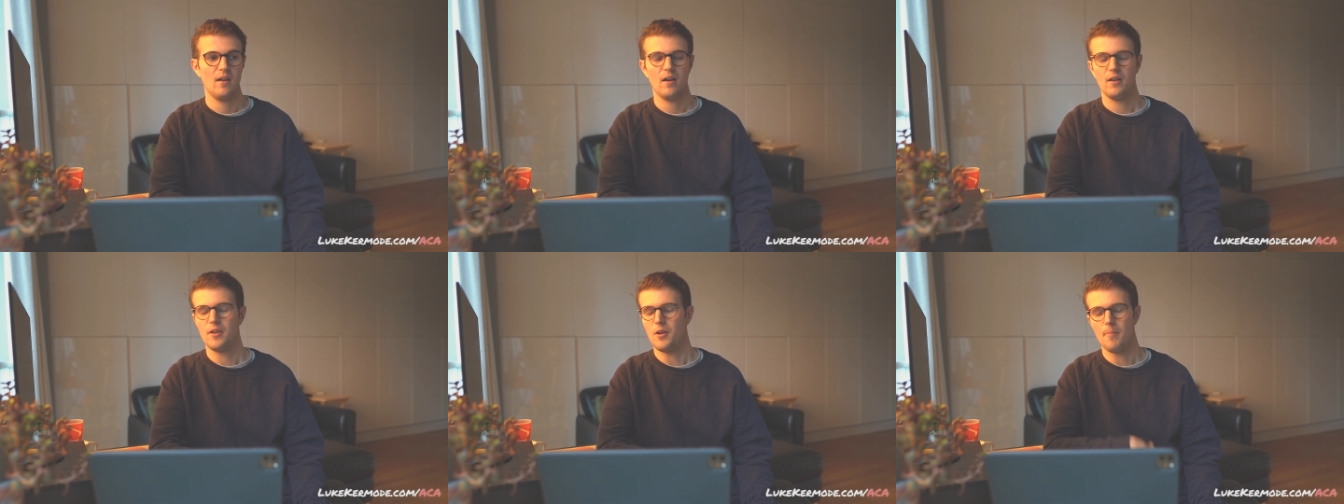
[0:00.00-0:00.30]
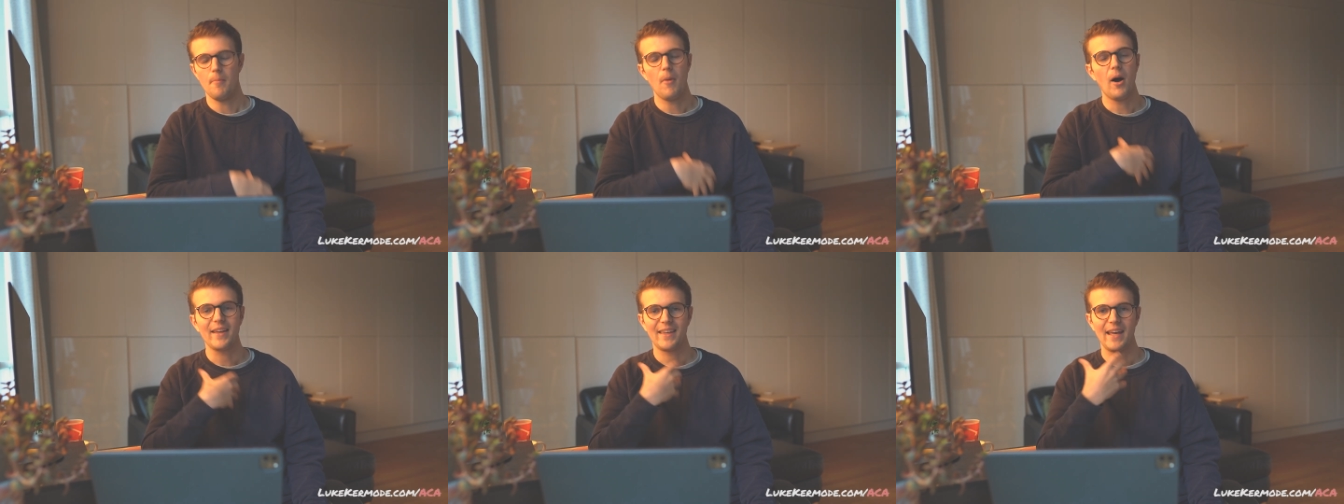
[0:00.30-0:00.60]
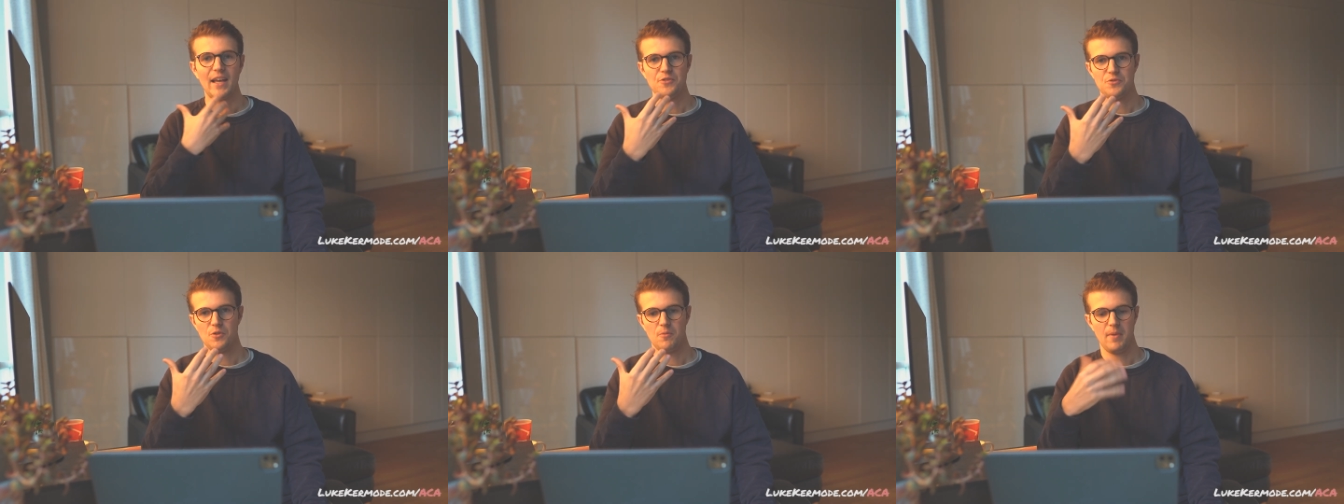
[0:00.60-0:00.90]
My
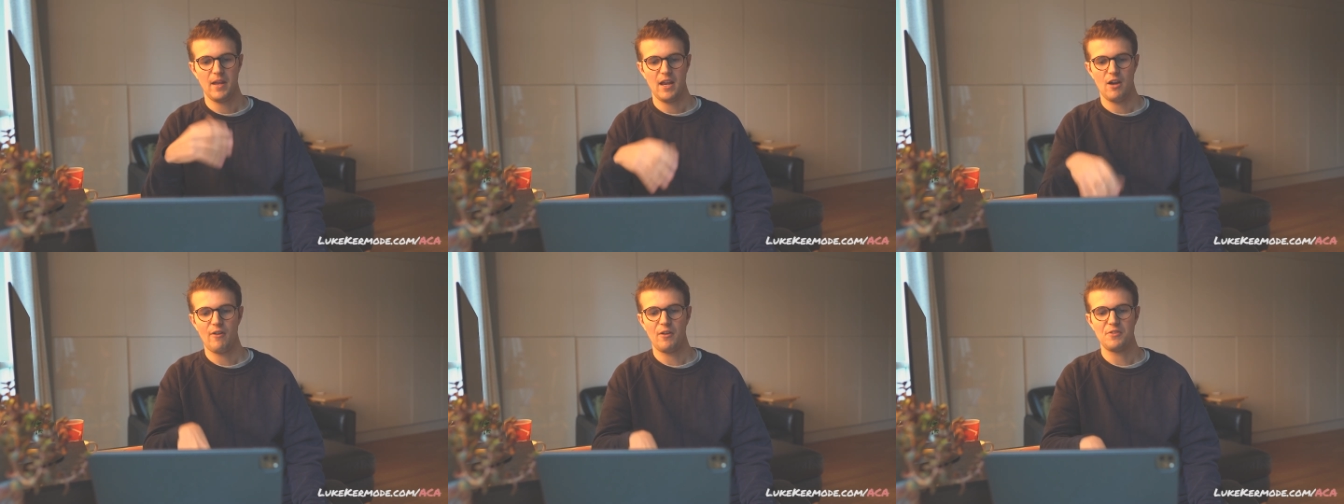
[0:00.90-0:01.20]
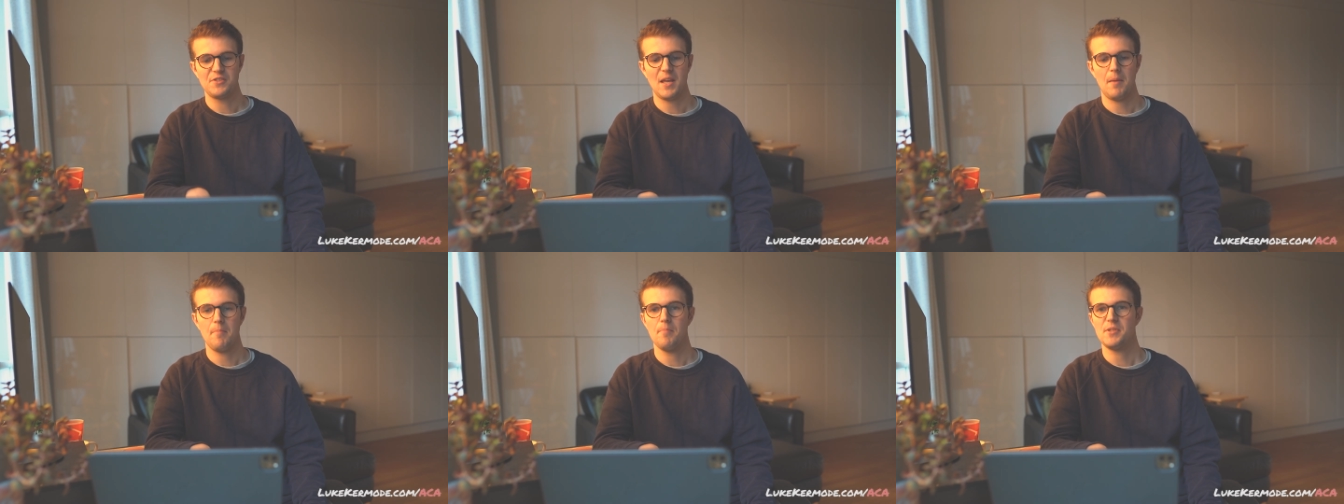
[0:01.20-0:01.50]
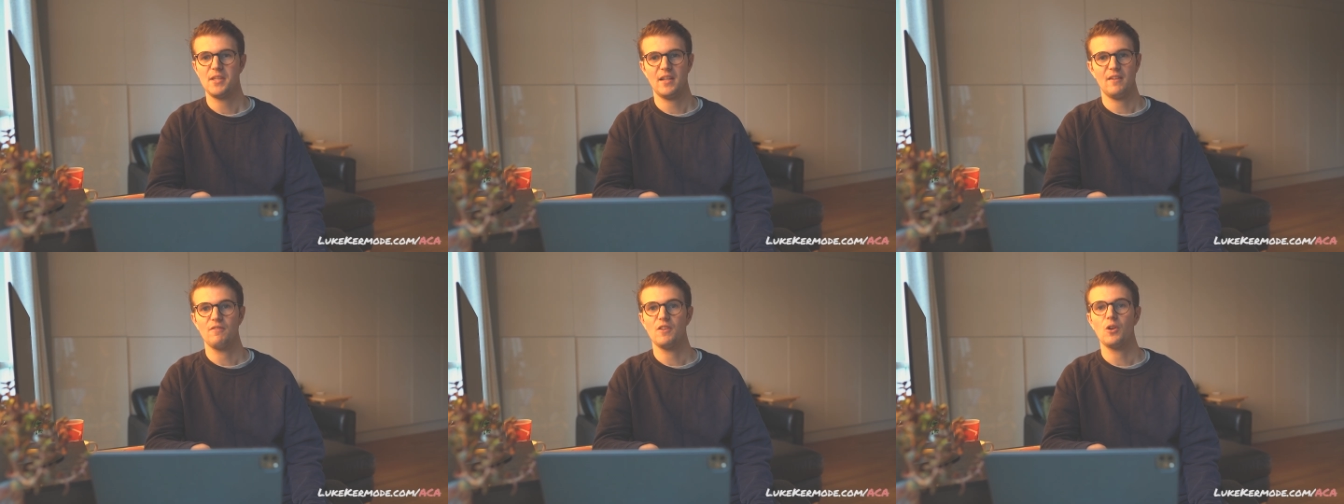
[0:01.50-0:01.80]
guess would be around
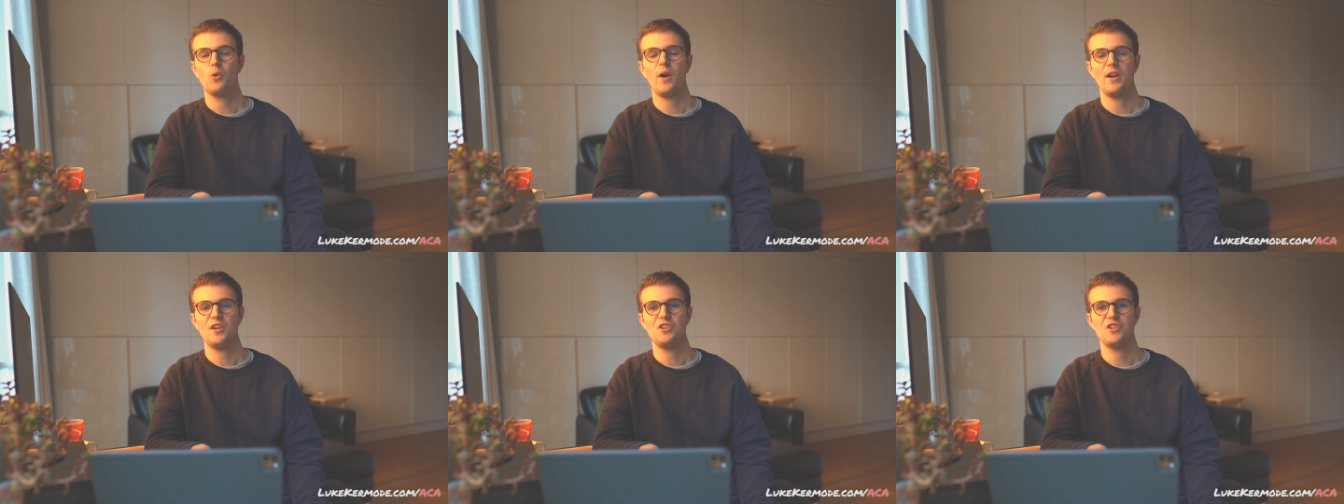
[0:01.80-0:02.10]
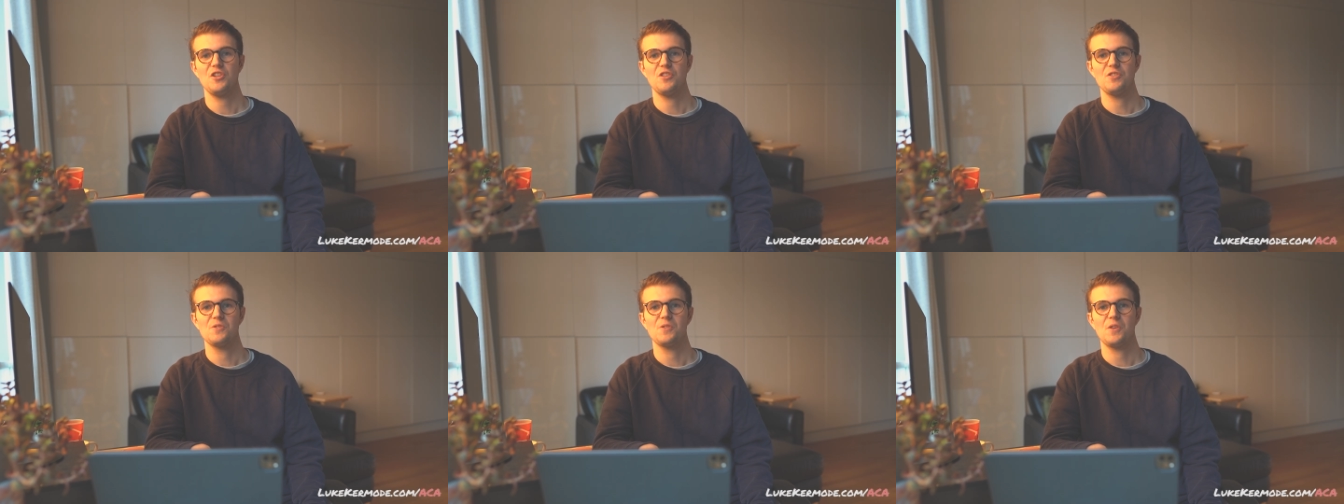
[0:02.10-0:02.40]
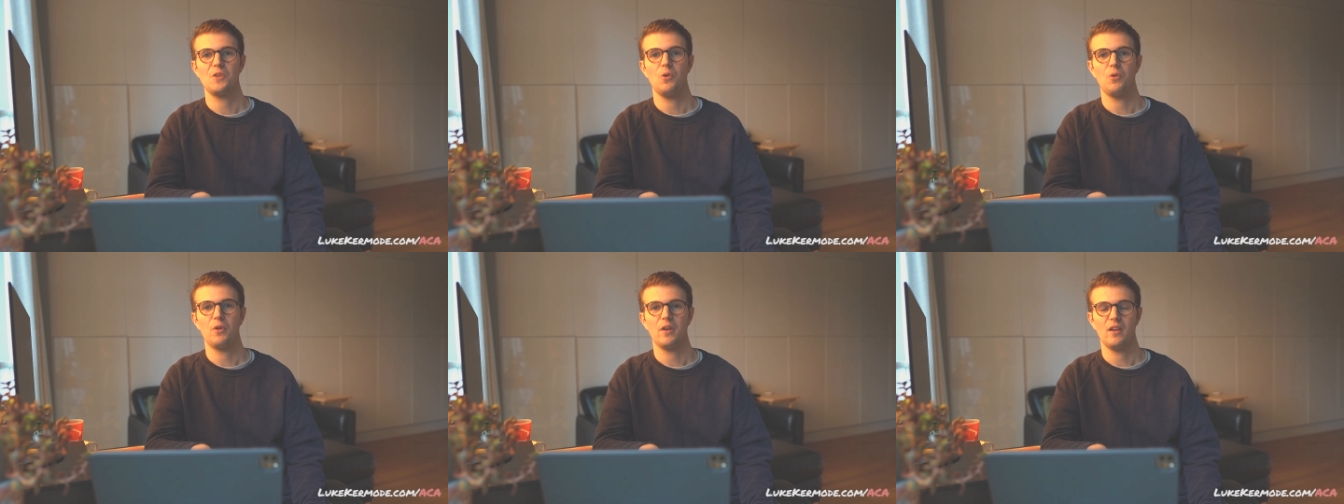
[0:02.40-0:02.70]
10% of the questions
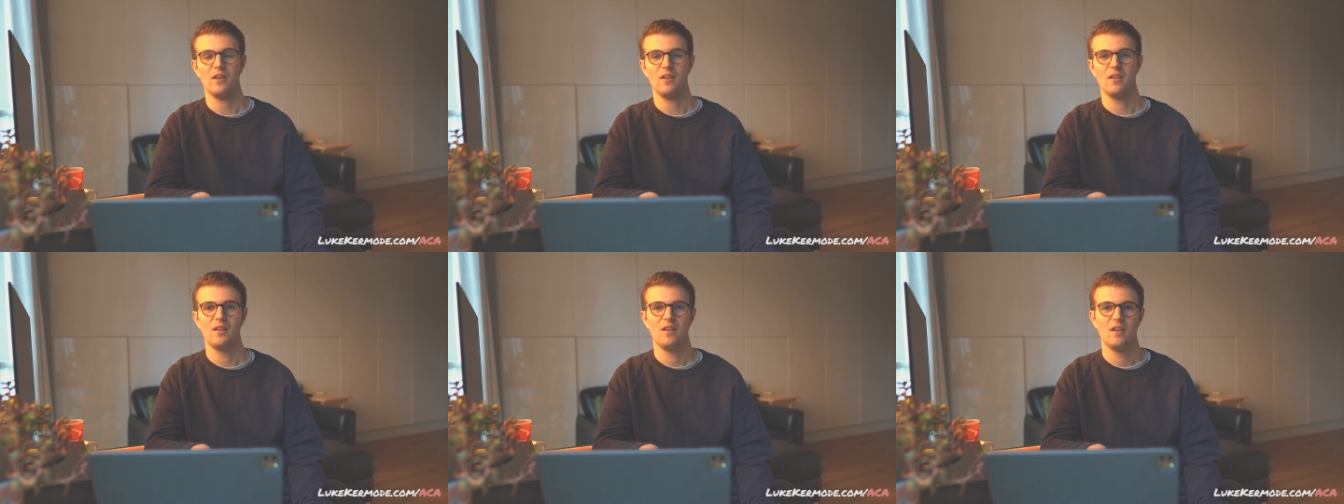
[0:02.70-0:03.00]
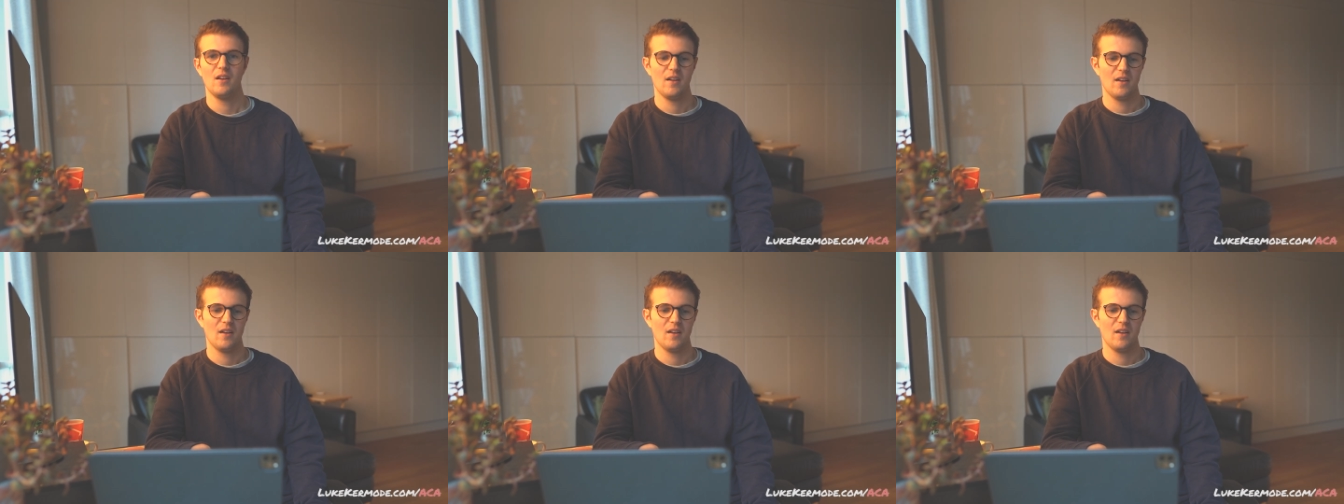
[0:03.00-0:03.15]
that you're going to